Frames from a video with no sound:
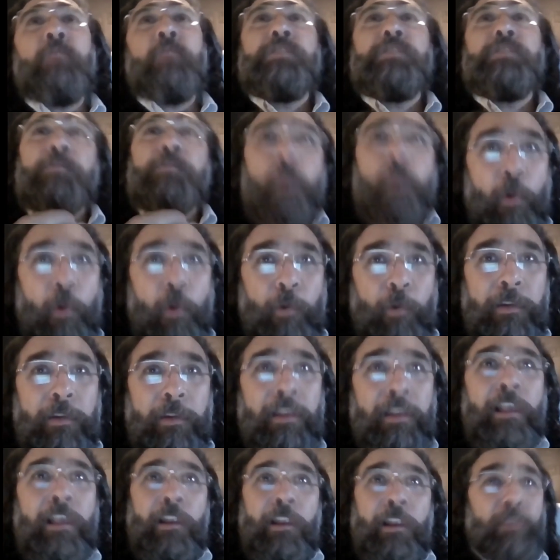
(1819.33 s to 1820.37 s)
small
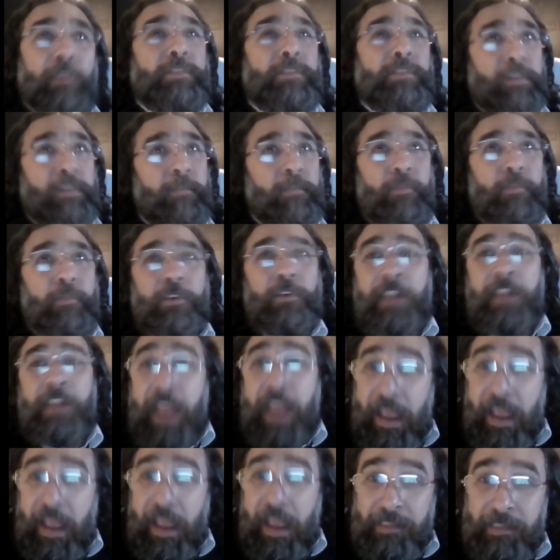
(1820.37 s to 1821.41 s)
Luxembourg
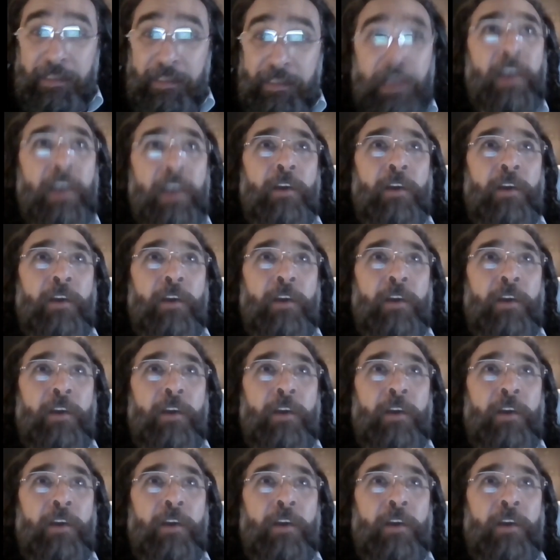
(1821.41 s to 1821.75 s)
is,